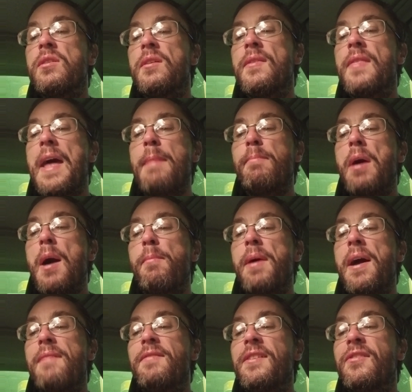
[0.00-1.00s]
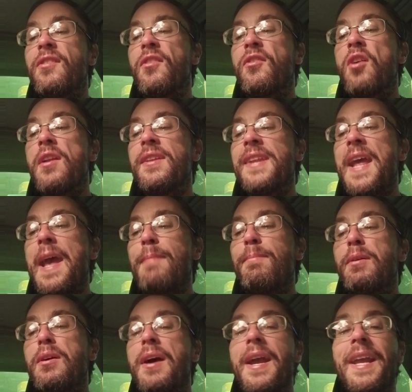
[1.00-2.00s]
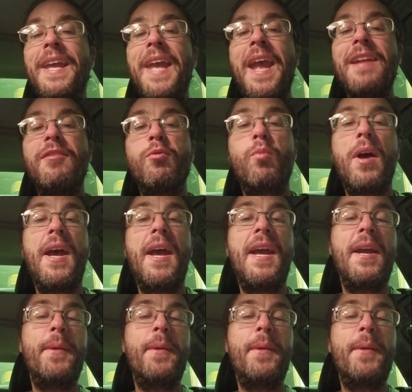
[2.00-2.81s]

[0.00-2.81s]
That Bob Evans is on Tampa Gateway.